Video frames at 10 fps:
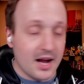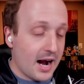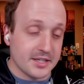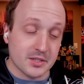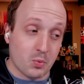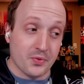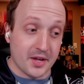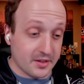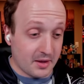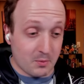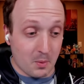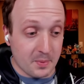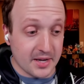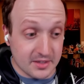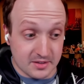I just think that when we
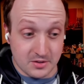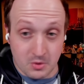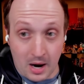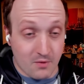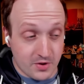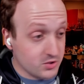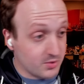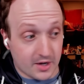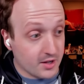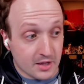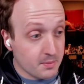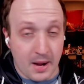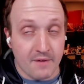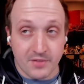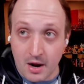get new outfits, we gotta let them
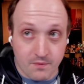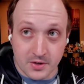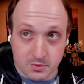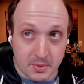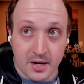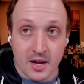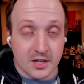have the outfits, man.